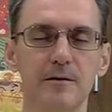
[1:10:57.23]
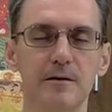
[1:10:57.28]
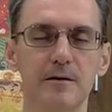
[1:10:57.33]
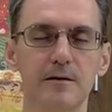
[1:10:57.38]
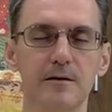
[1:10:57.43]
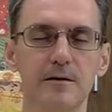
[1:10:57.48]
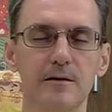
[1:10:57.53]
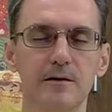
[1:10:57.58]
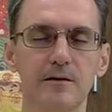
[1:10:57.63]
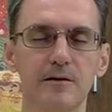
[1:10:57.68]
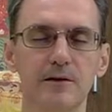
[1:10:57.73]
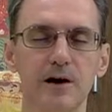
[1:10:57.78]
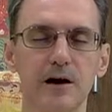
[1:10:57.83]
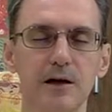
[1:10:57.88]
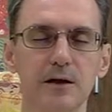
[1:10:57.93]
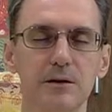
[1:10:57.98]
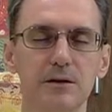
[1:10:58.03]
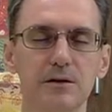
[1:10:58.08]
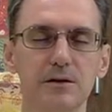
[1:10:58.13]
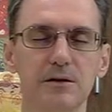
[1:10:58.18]
nice,
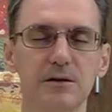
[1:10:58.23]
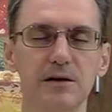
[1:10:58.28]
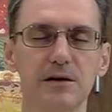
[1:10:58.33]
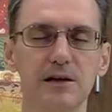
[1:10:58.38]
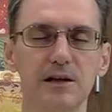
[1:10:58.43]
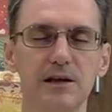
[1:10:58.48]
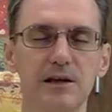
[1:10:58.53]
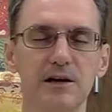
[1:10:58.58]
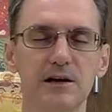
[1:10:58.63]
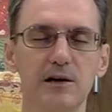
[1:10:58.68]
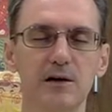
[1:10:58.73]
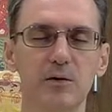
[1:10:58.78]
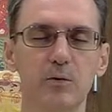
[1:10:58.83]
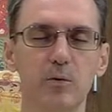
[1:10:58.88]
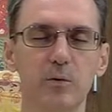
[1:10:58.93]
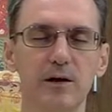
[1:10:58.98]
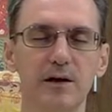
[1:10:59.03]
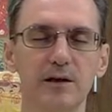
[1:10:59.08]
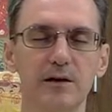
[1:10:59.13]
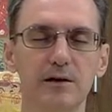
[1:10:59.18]
clear
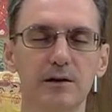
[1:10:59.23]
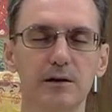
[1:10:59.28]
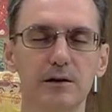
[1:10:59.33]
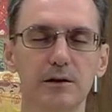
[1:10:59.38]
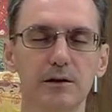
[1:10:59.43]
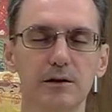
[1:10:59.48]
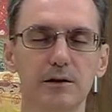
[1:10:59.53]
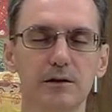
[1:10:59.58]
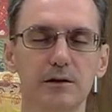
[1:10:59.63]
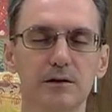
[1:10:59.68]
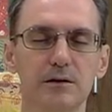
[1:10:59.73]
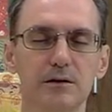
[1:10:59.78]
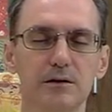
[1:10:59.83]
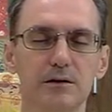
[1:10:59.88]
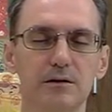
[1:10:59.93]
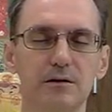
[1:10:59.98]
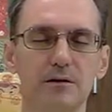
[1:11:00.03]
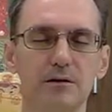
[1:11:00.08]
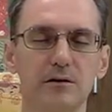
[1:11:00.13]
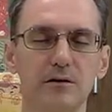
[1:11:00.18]
awareness
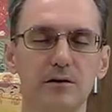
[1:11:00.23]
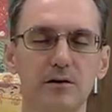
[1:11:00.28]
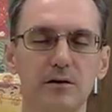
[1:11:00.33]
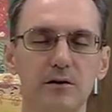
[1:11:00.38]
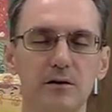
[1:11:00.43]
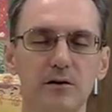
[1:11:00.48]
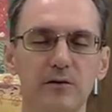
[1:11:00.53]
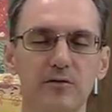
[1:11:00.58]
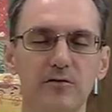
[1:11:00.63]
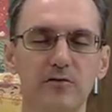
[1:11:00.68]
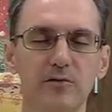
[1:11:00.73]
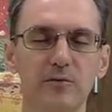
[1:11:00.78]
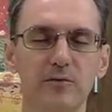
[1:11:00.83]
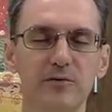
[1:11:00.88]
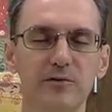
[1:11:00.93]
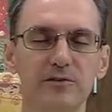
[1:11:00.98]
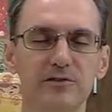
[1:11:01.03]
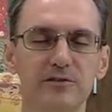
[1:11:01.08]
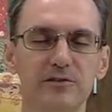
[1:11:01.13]
of the present.